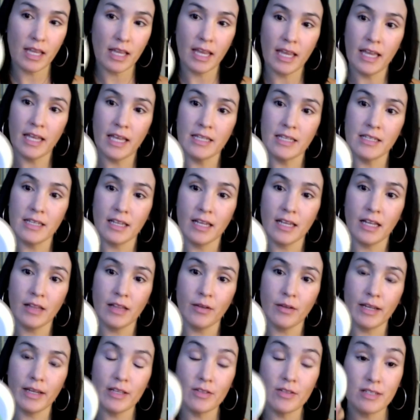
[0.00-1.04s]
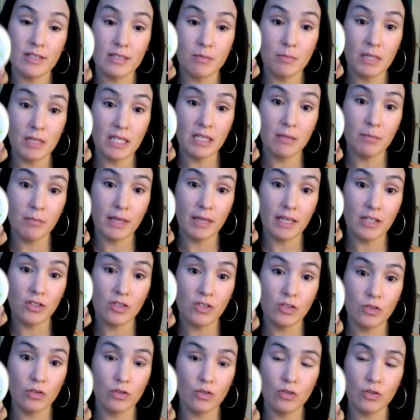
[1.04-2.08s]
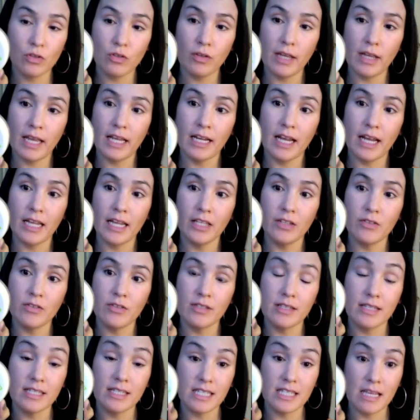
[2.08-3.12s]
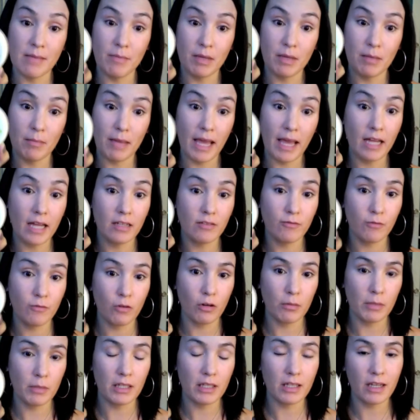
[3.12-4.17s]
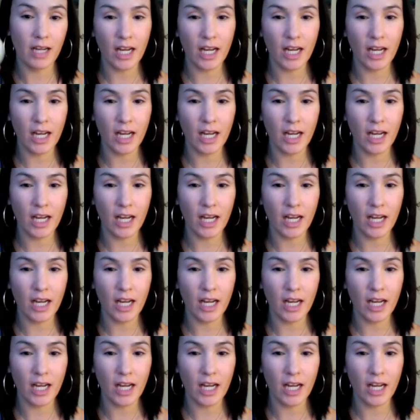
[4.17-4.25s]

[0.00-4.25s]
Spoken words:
and the color I use is medium beige neutral, and I use the semi-matte formula.